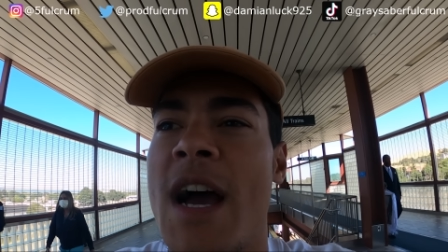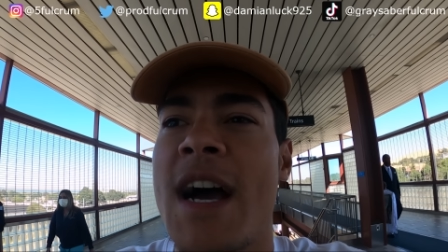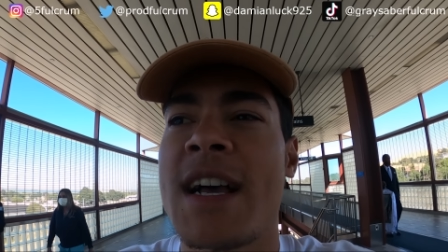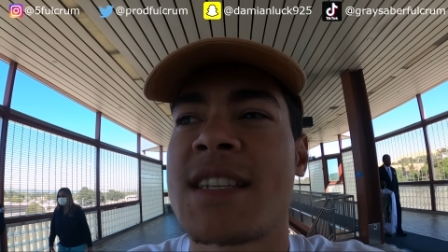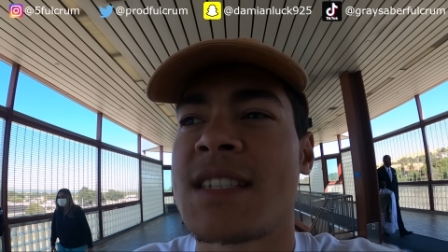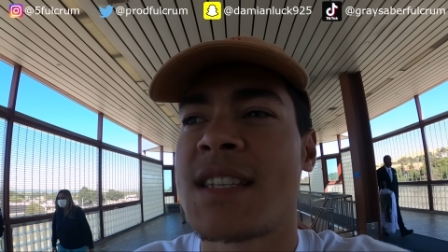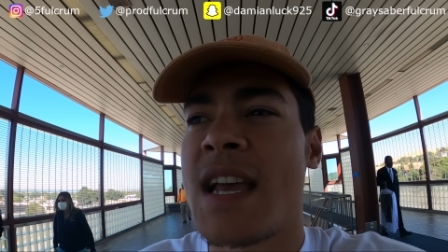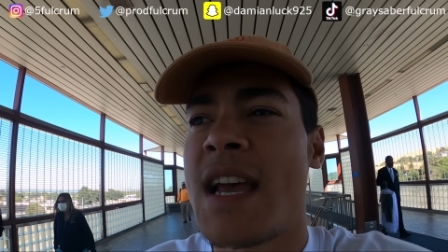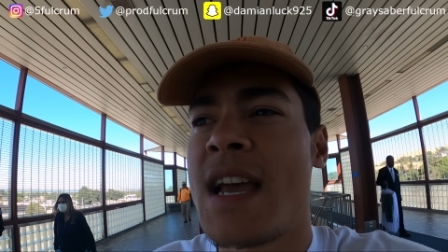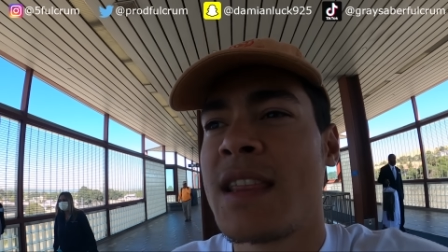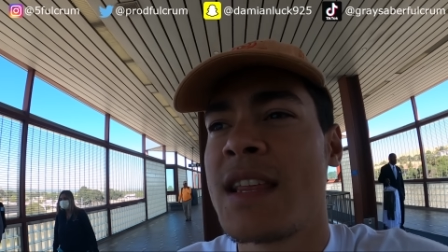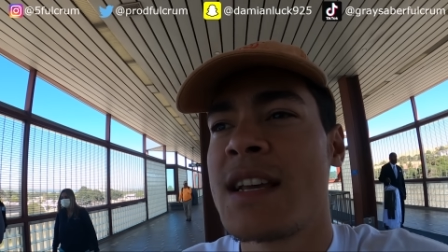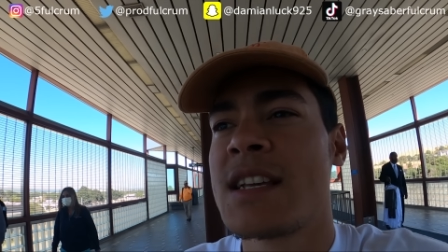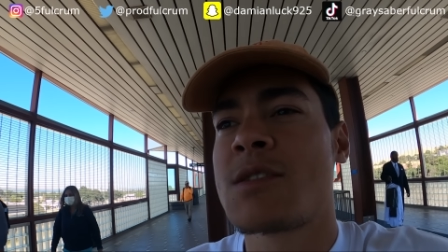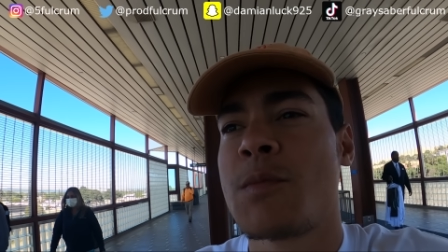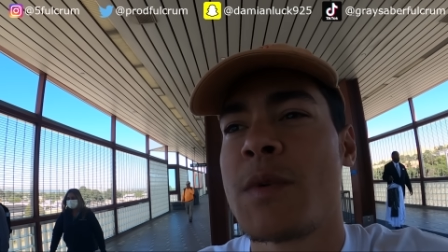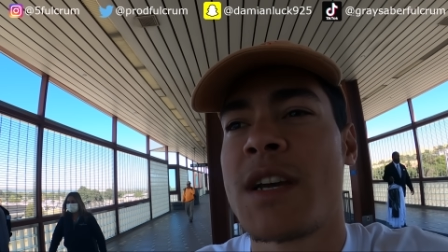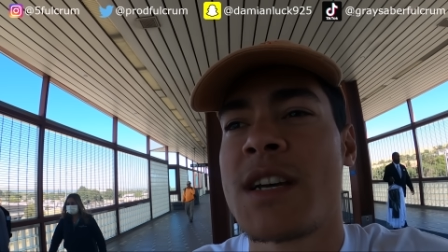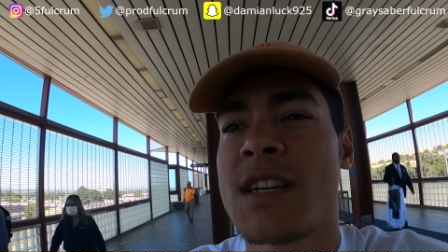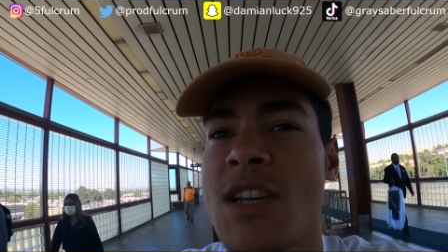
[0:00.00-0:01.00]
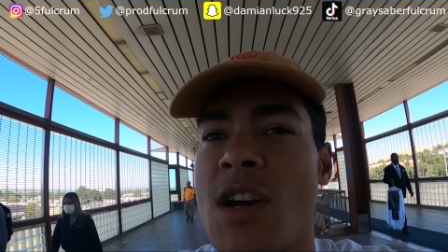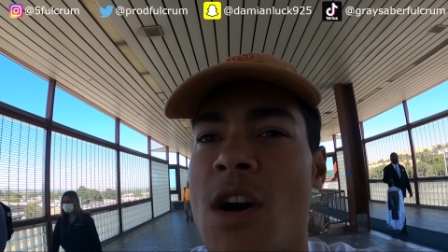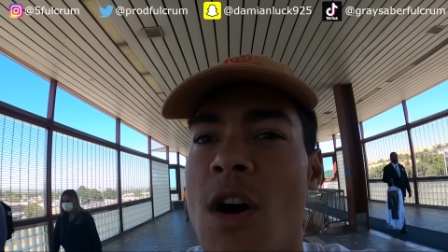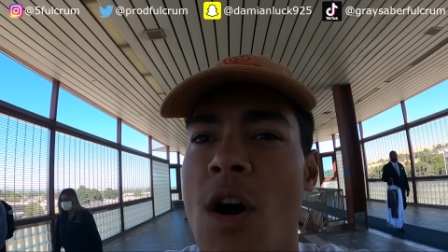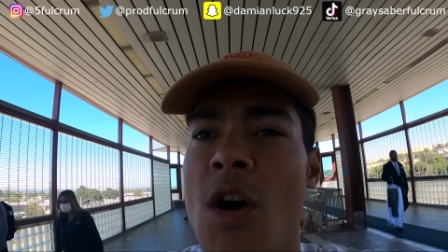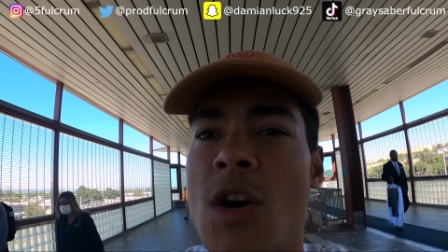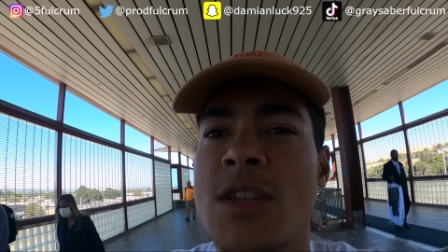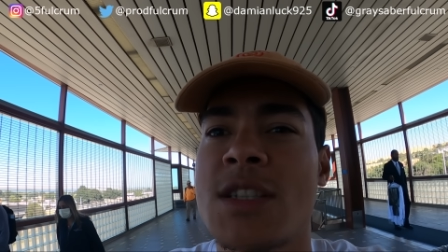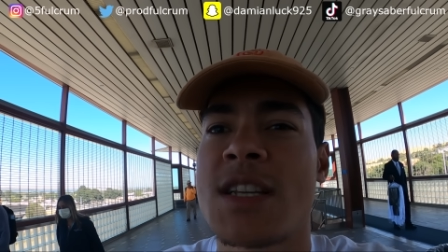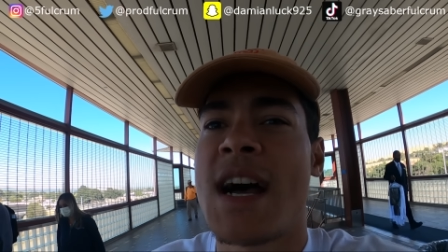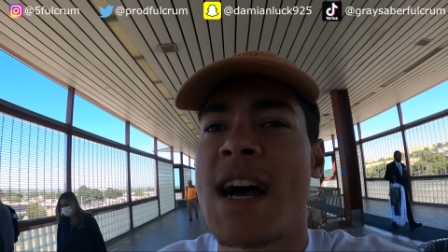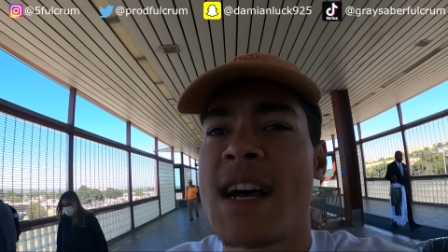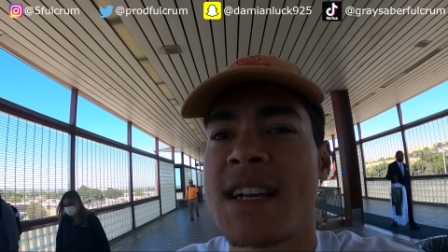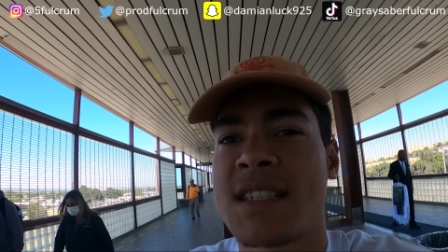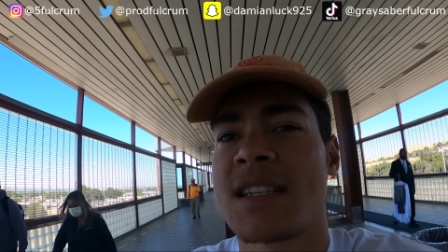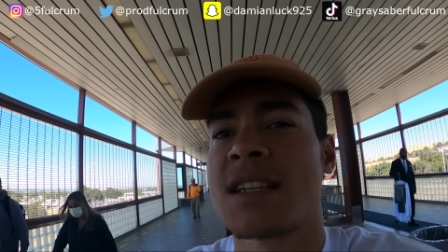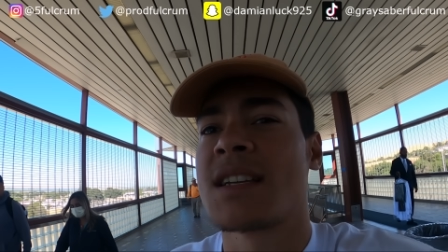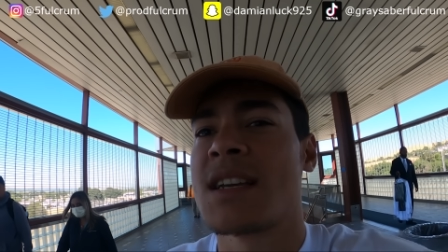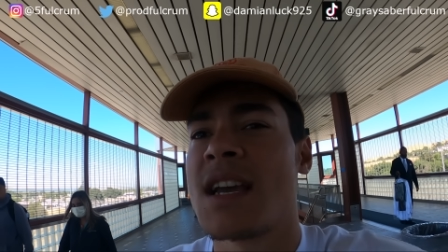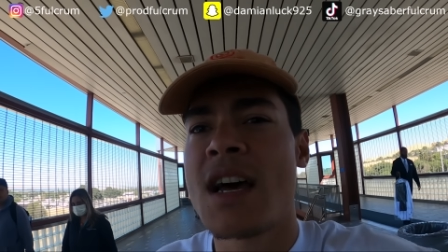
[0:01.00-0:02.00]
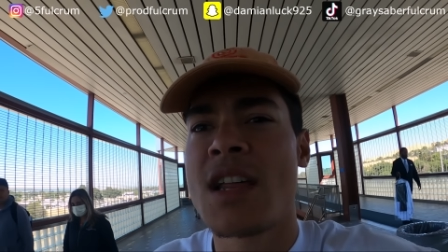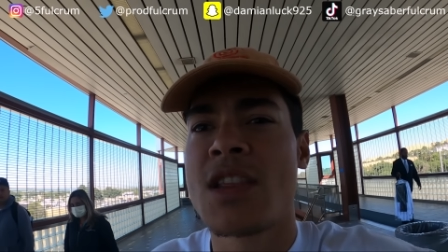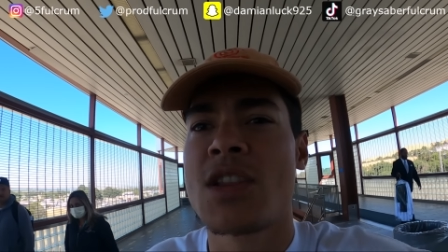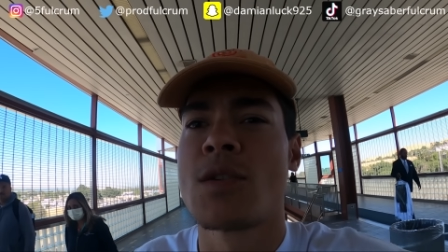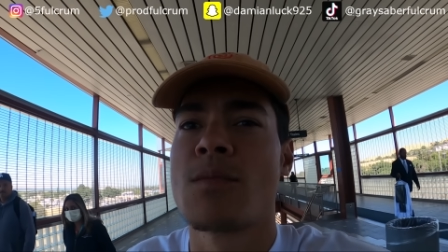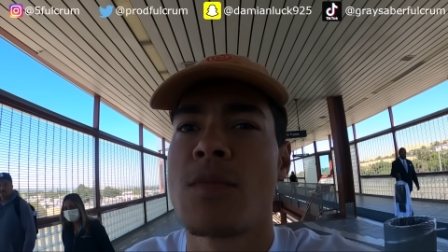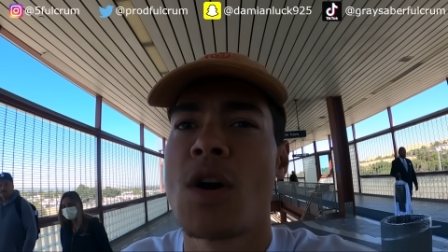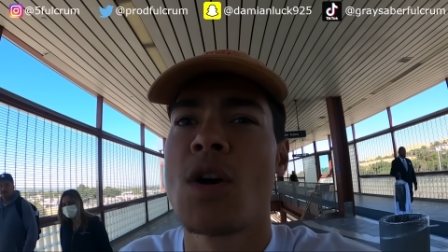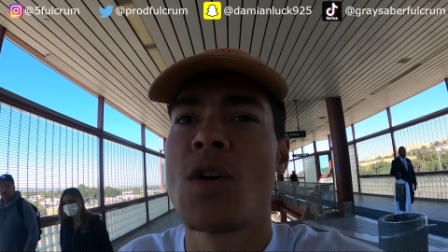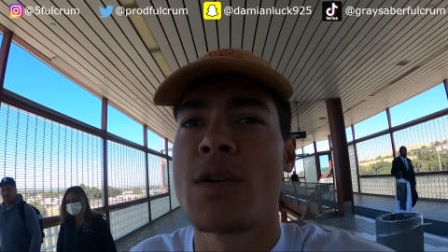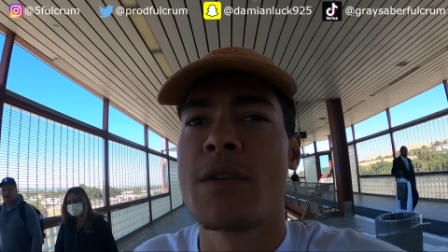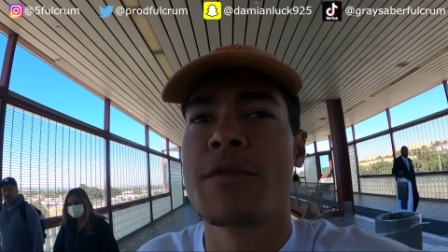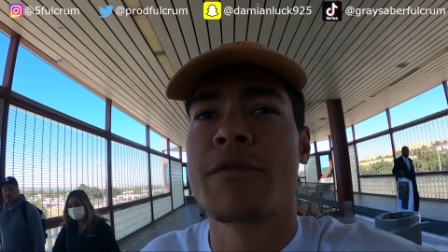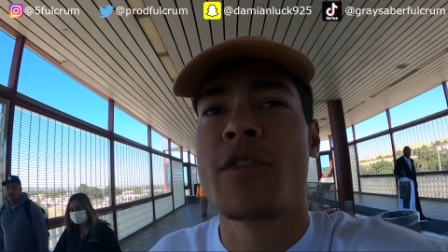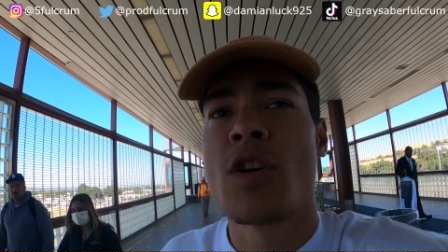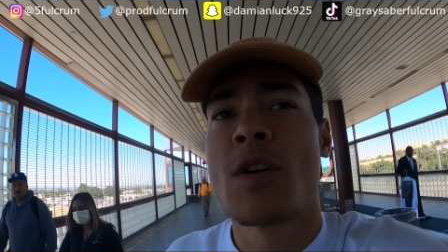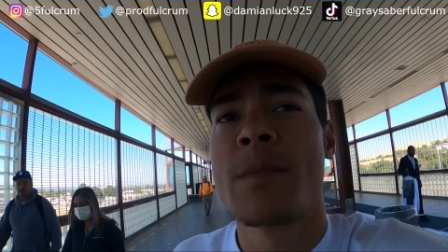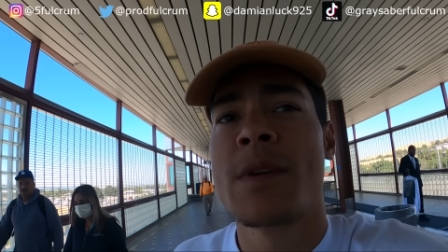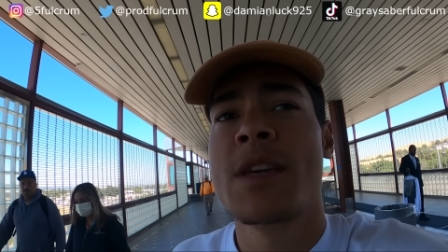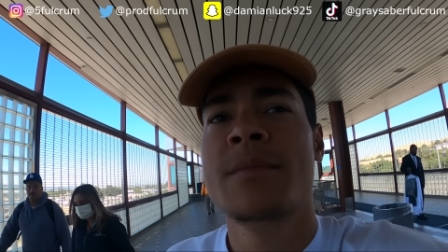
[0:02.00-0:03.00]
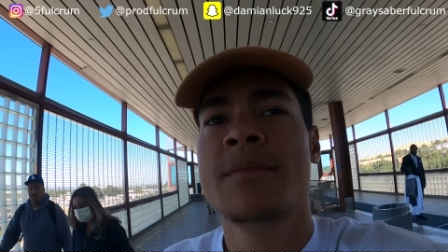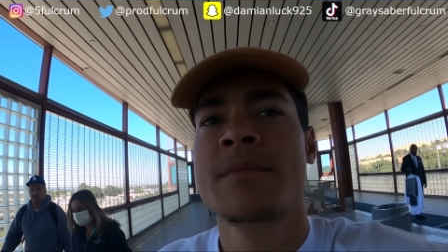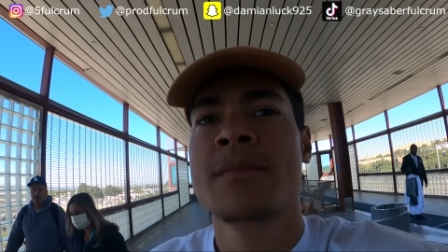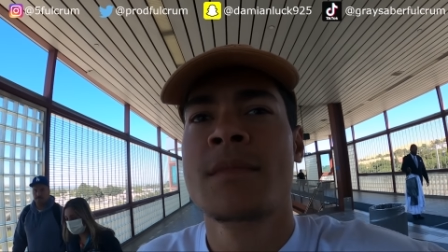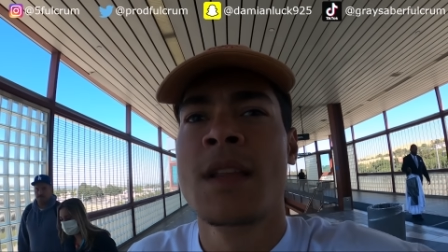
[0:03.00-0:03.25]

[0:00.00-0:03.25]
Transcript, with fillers: I say this because it all ties together, bro, you feel me?